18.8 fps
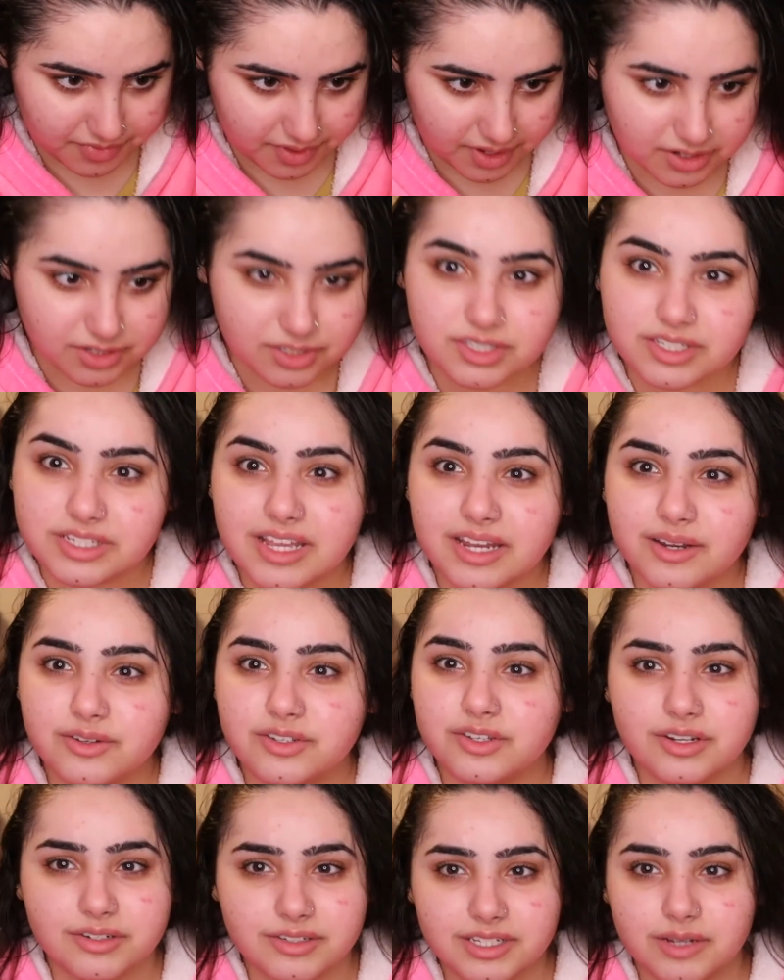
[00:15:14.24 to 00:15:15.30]
do
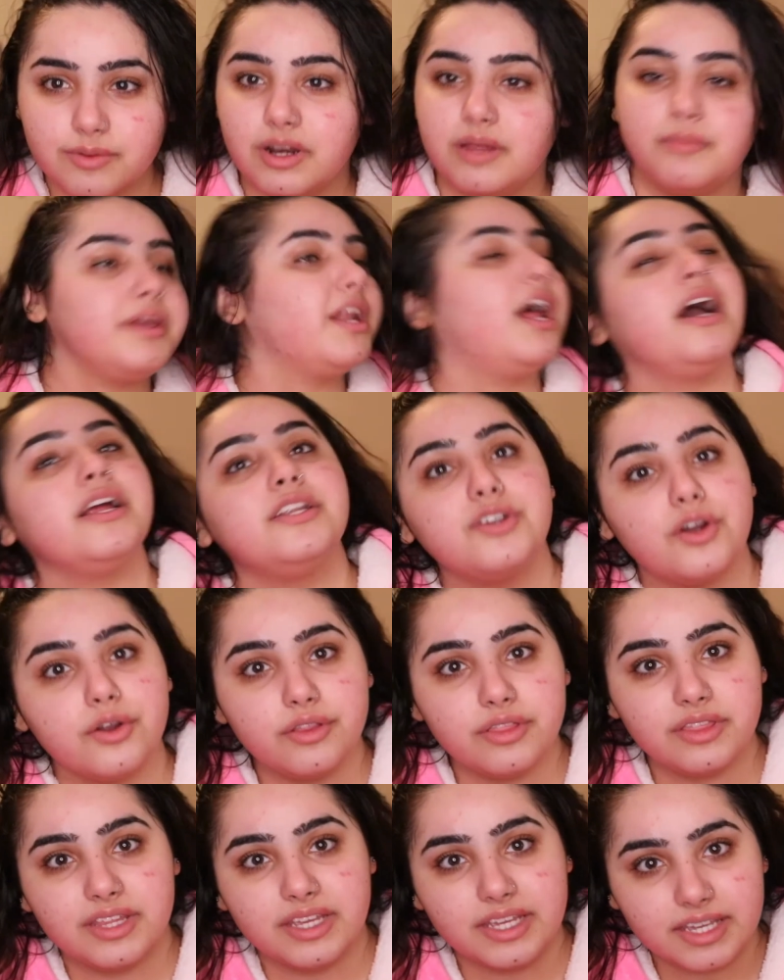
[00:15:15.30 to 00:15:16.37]
you understand what I mean? I
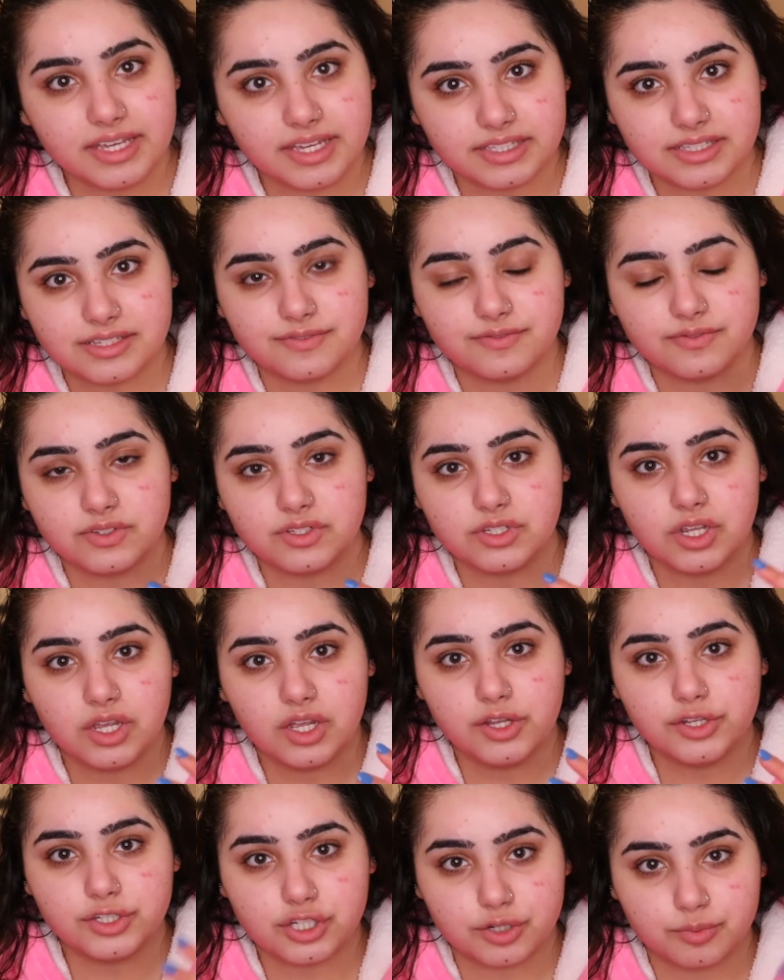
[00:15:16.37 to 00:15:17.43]
don't think it's
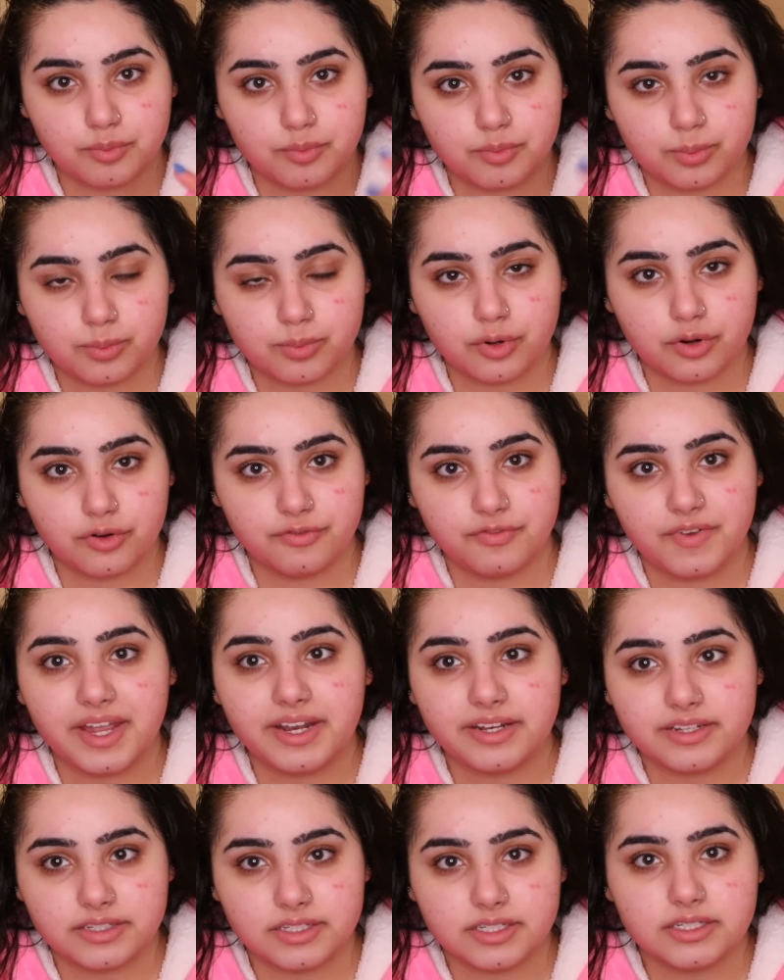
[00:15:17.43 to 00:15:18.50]
to
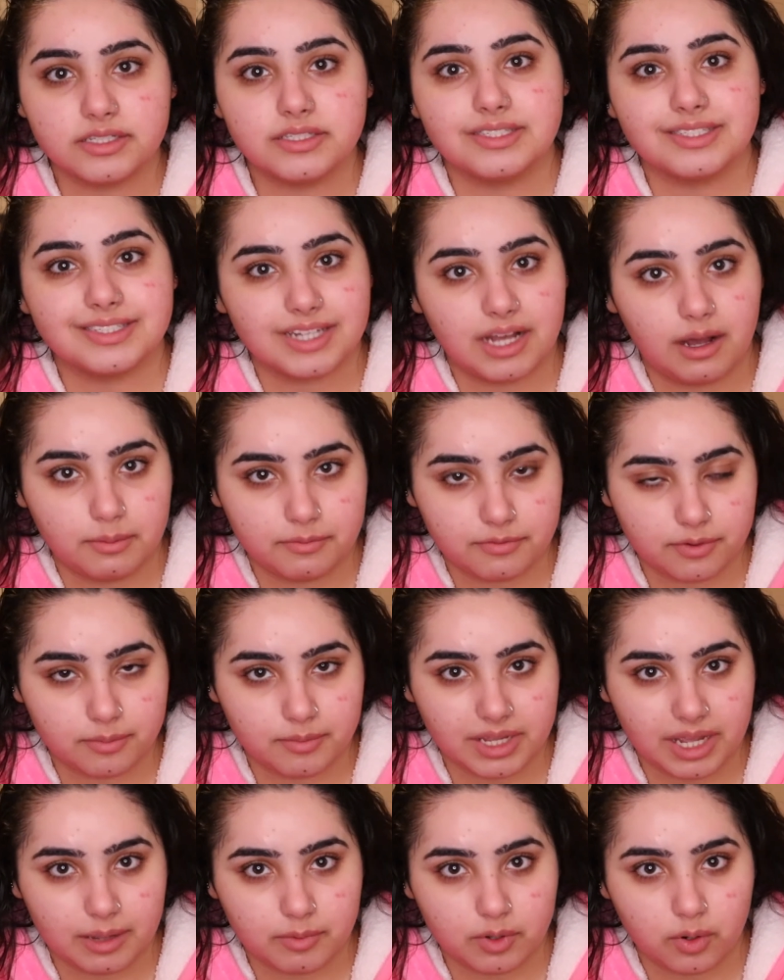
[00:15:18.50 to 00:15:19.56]
prevent scalp from
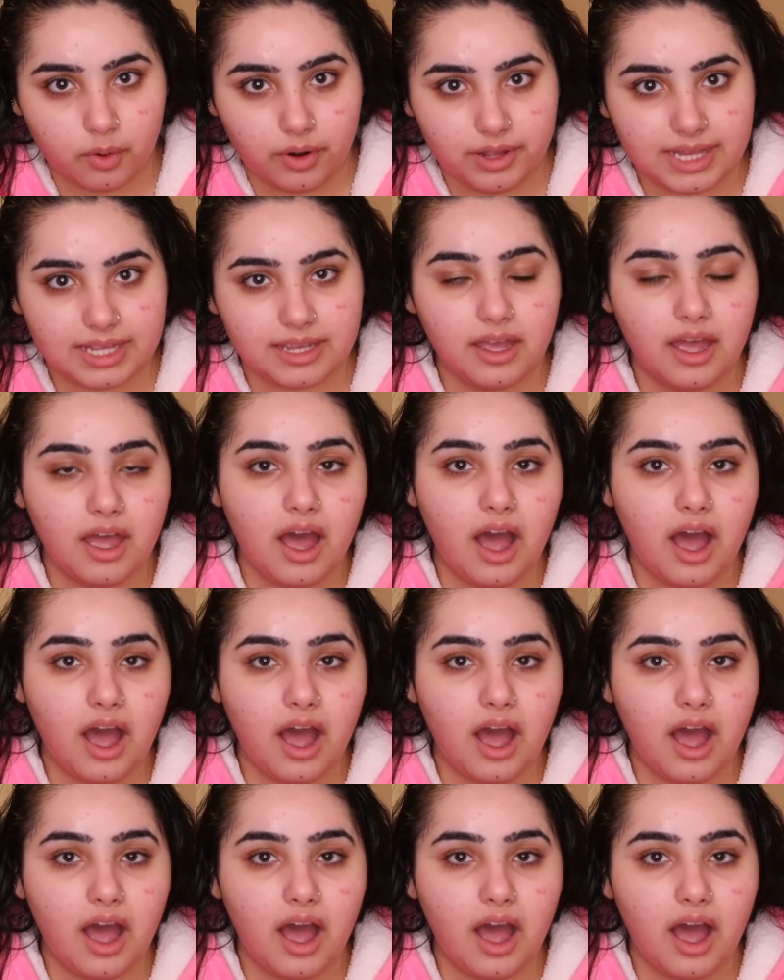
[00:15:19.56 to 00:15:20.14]
becoming oily.